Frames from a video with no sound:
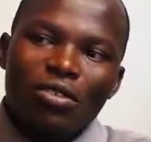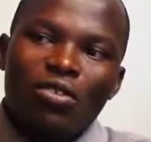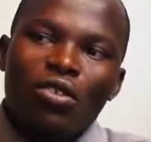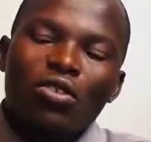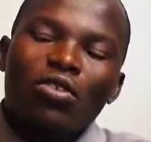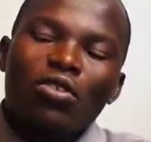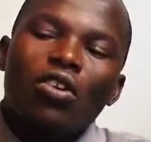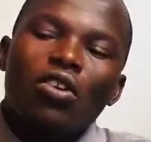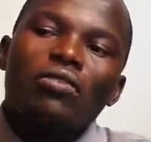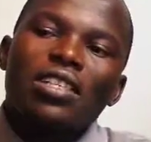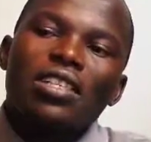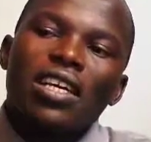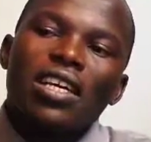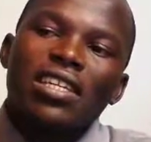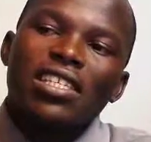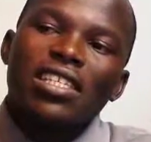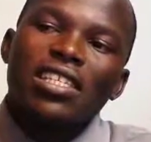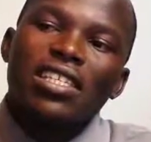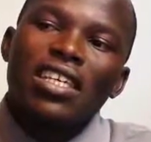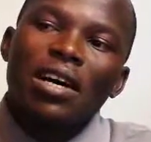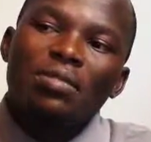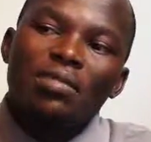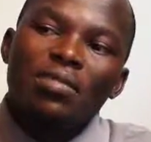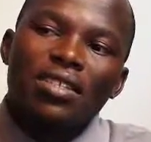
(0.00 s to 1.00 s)
glucometer
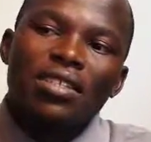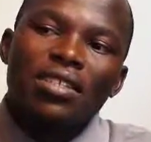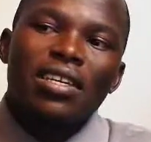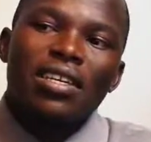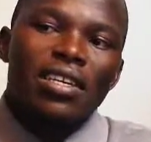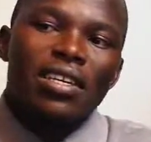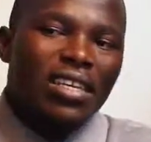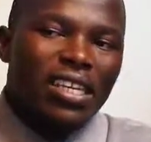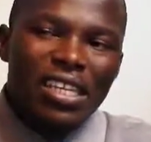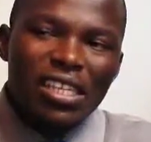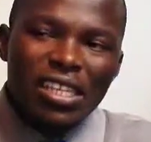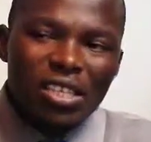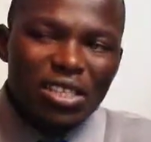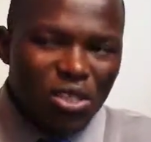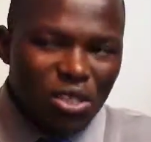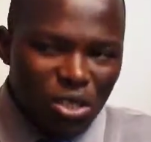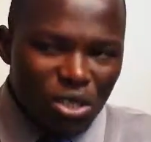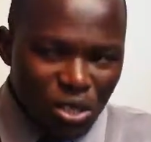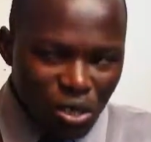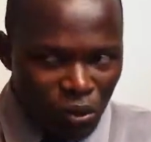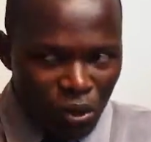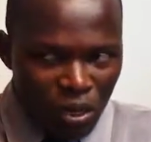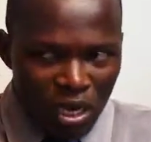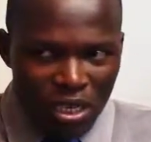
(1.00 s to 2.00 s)
checkups, and
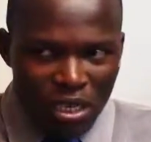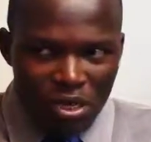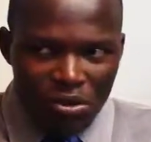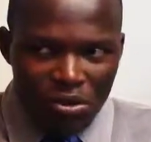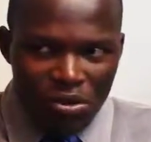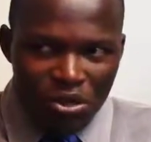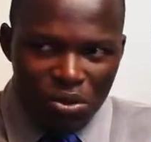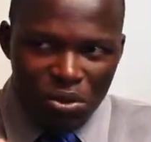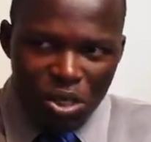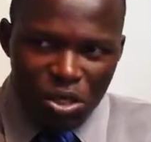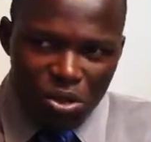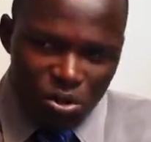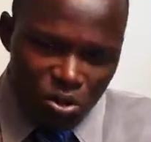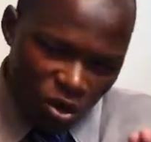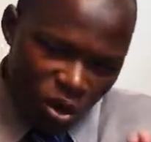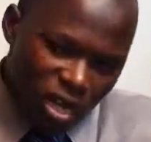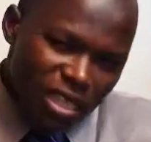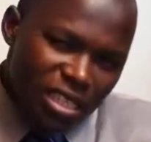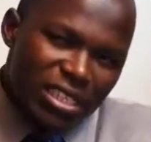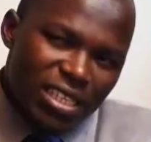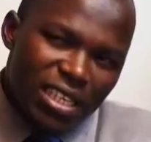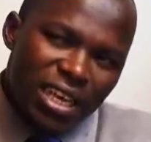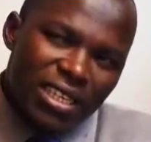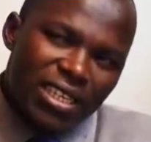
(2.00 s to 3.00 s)
usually we
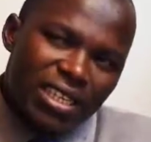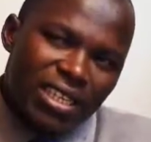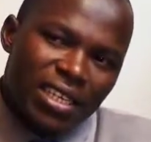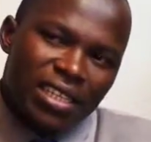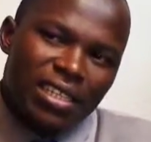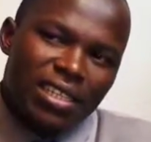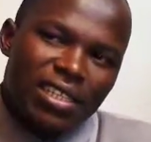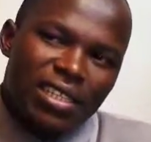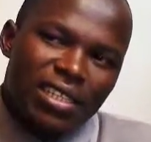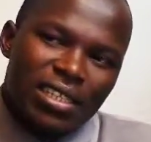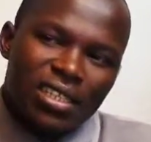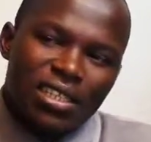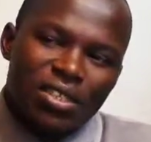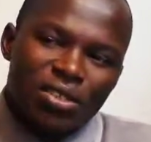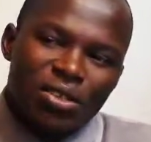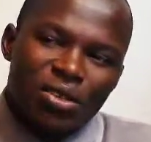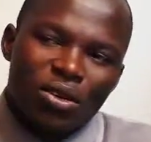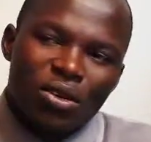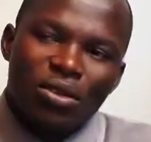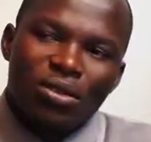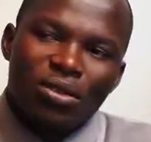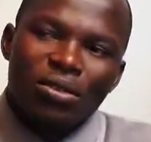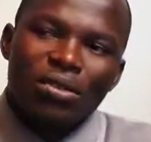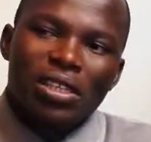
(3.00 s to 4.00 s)
usually target,
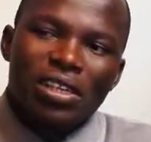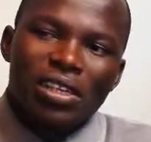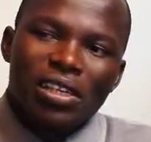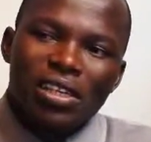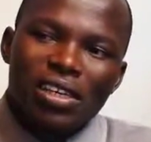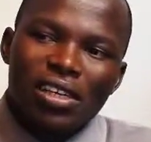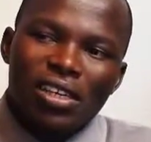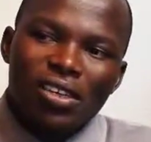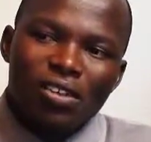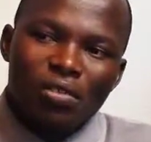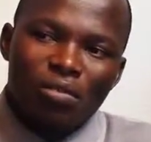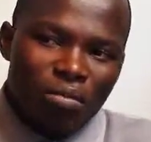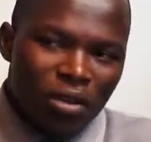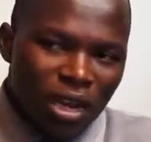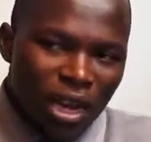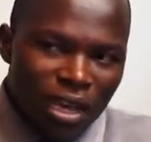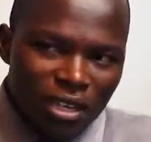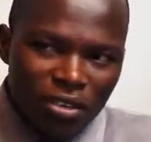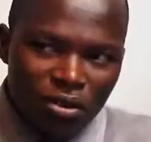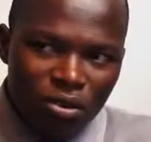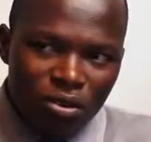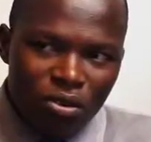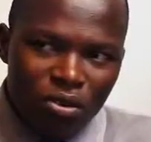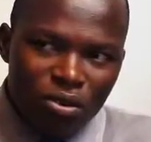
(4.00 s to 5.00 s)
your
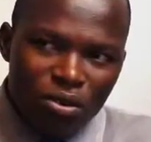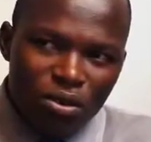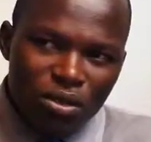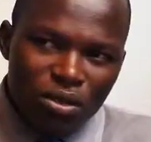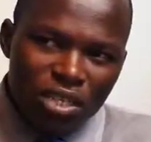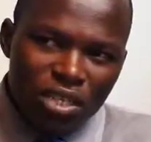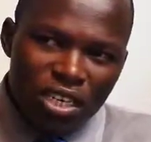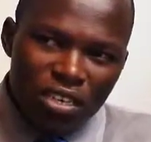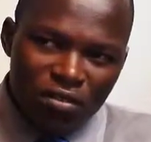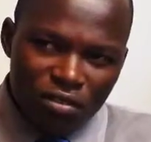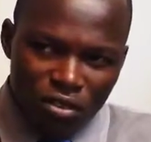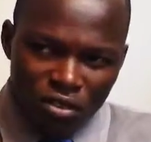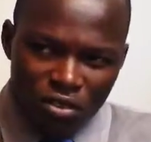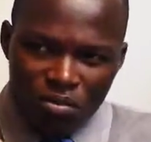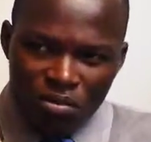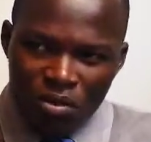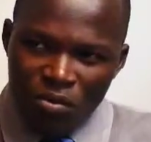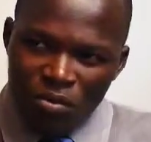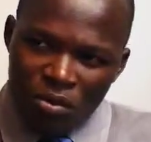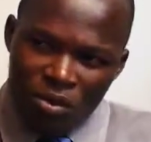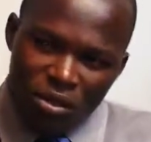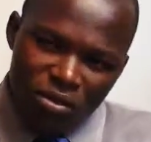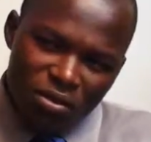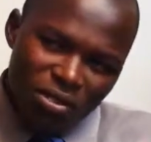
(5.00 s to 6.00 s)
blood glucose levels to
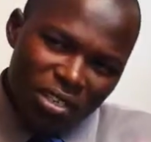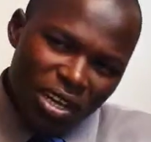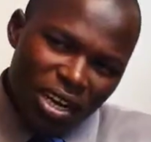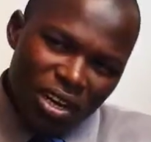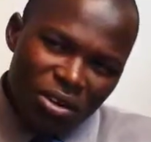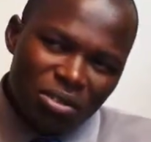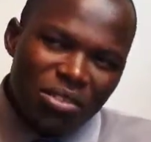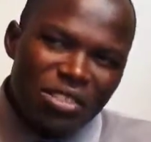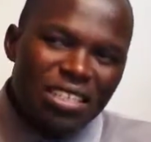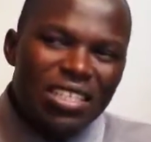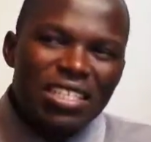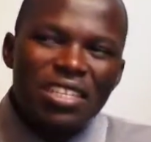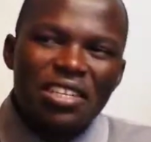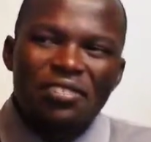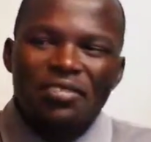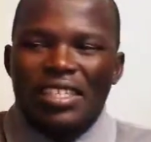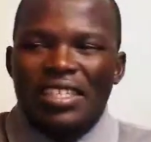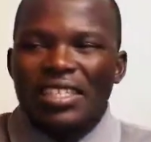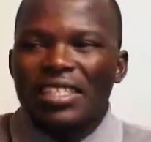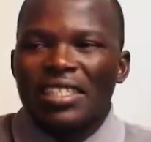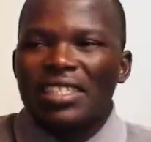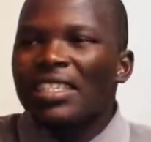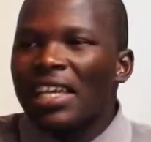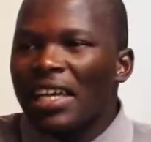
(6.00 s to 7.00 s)
be between around
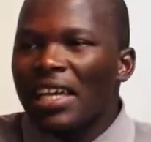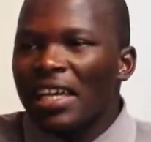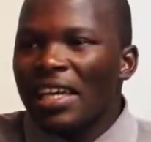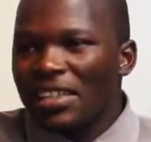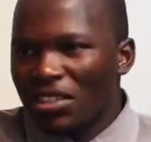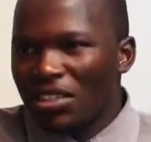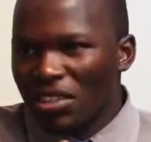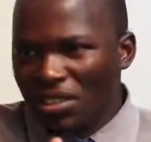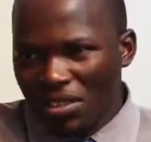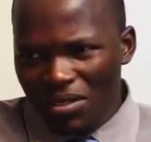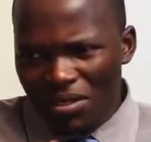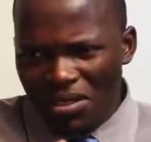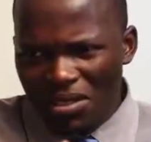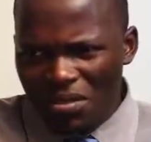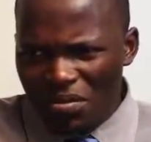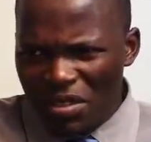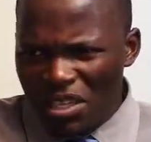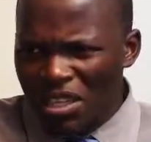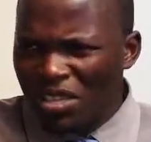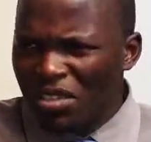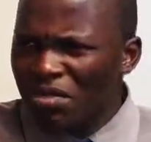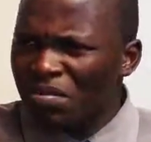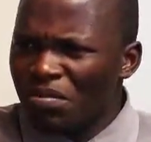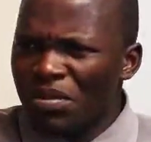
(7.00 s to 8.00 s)
7 and 10. It should
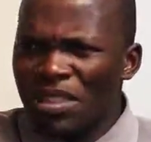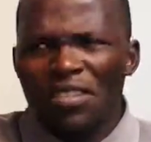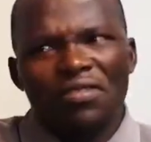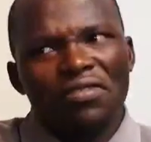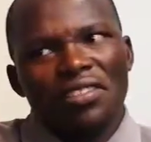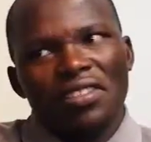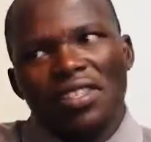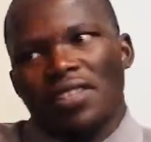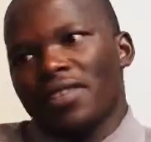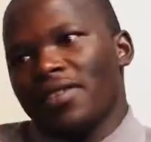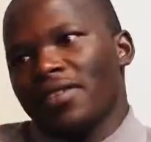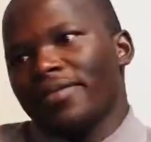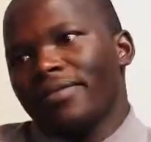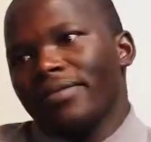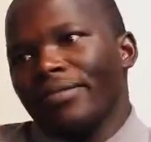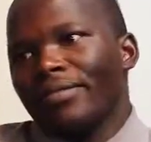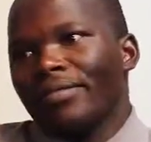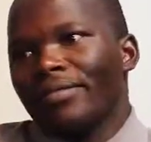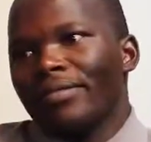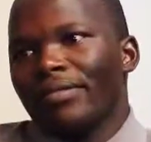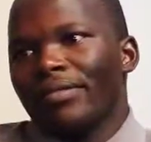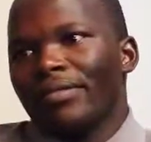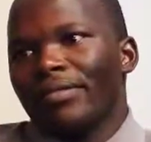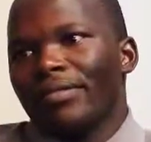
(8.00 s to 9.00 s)
be a little bit fair.
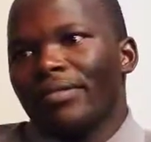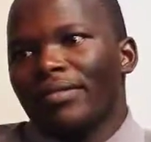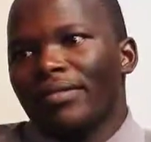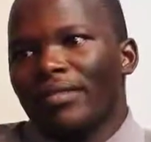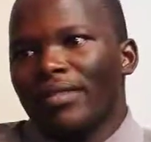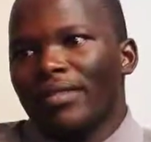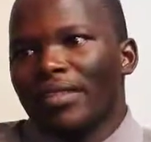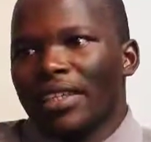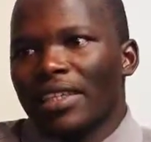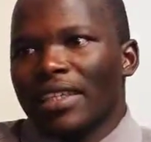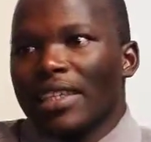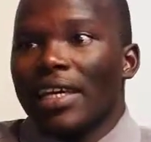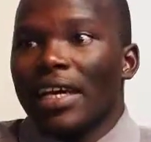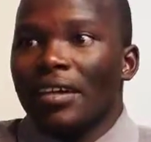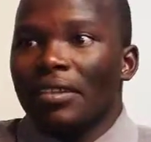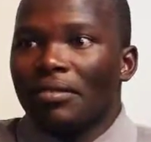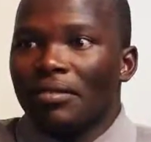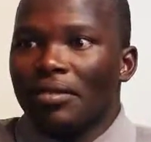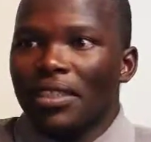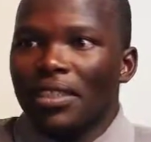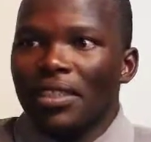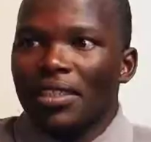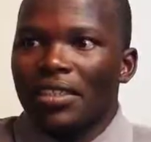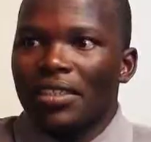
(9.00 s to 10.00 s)

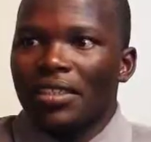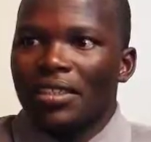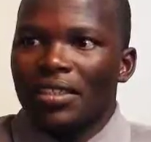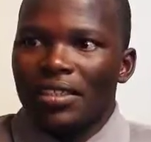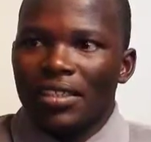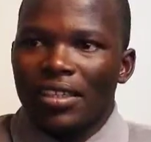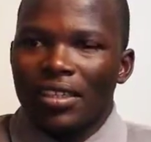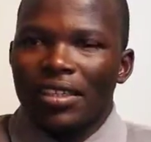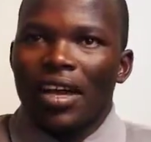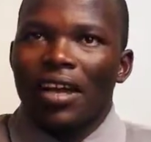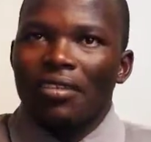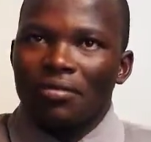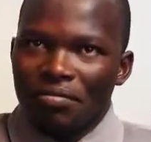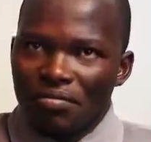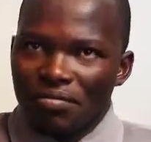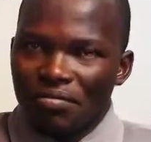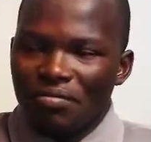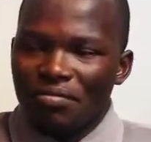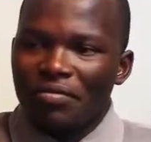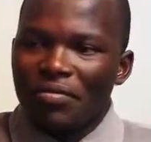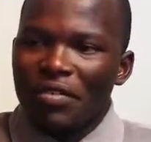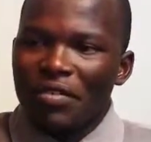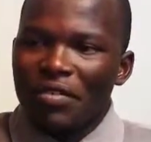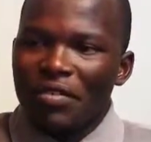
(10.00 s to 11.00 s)
Yeah.
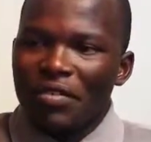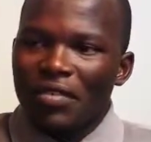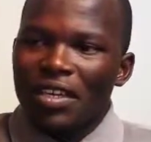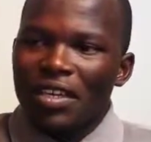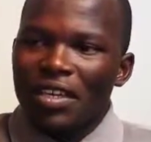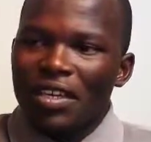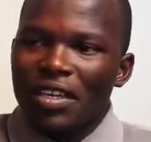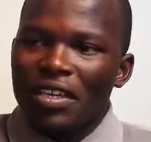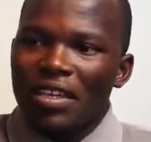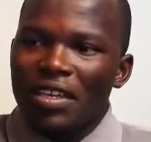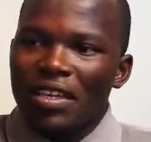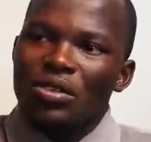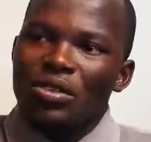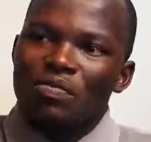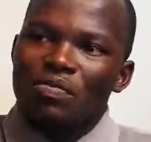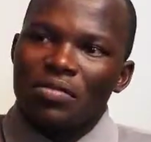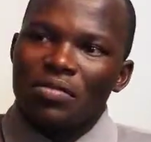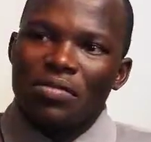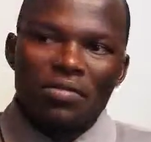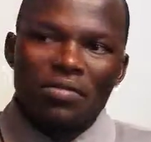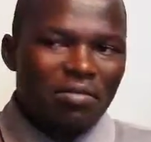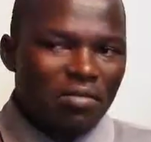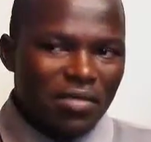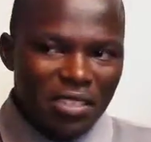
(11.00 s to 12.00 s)
So
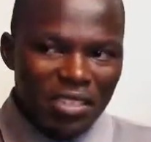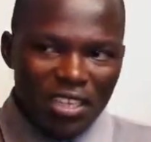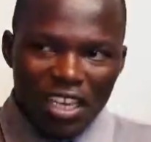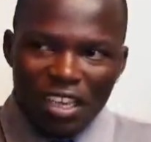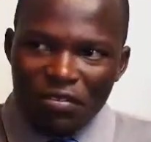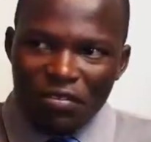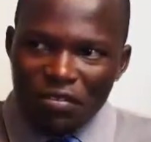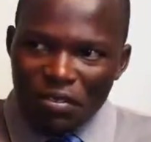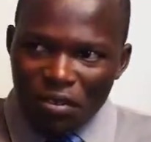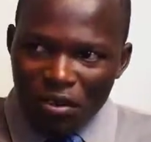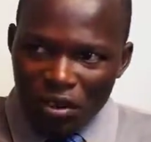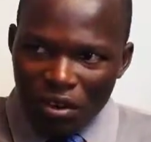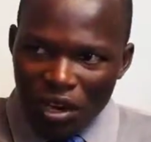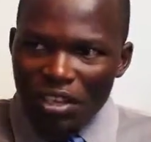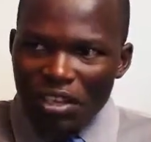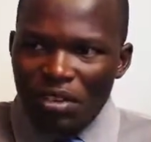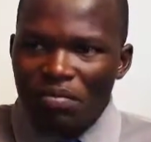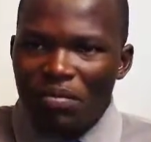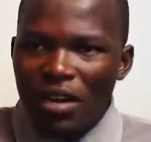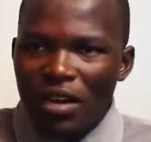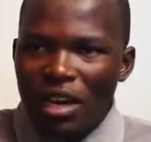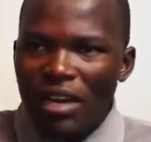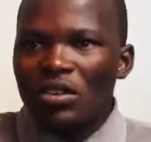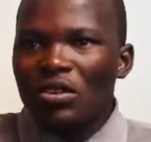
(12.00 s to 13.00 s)
if your
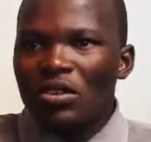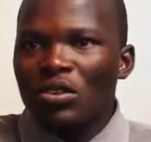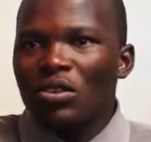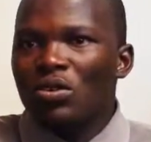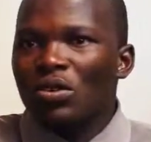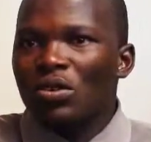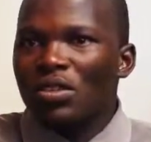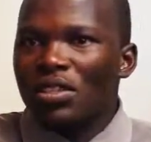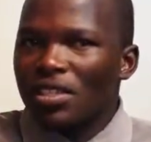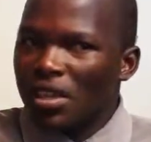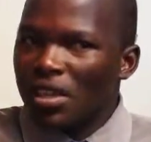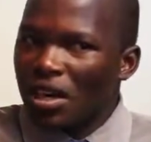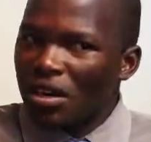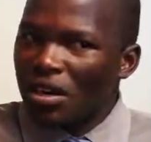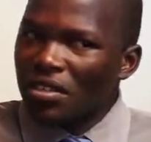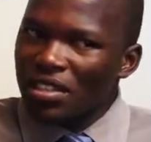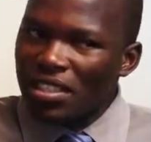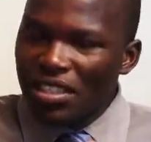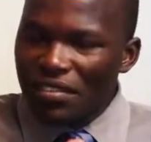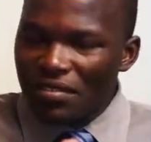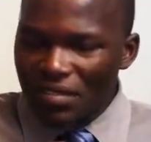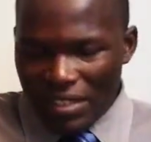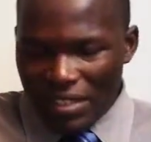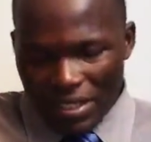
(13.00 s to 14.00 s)
random blood glucose is around
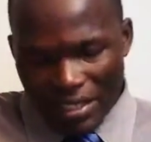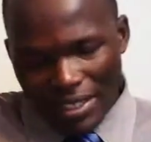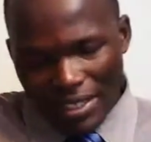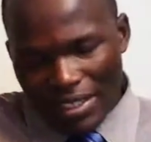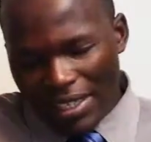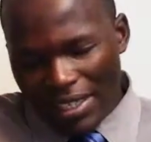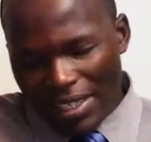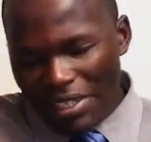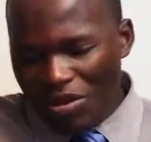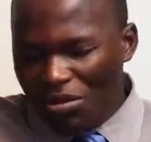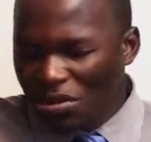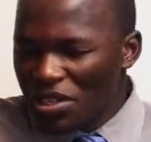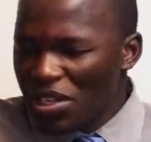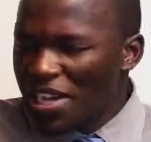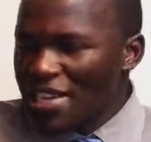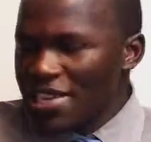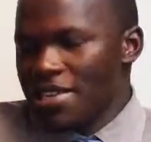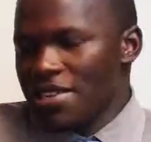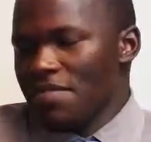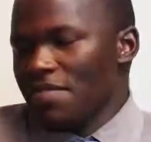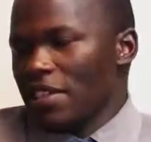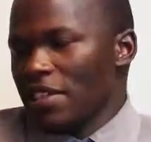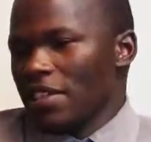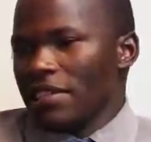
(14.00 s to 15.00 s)
7 and 10, we are
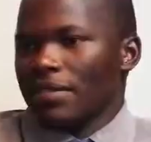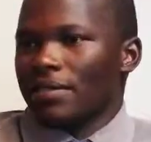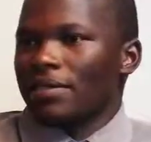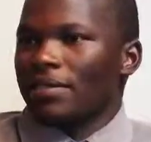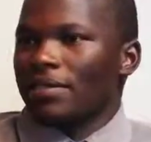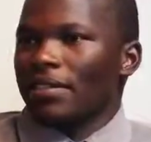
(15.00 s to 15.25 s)
happy.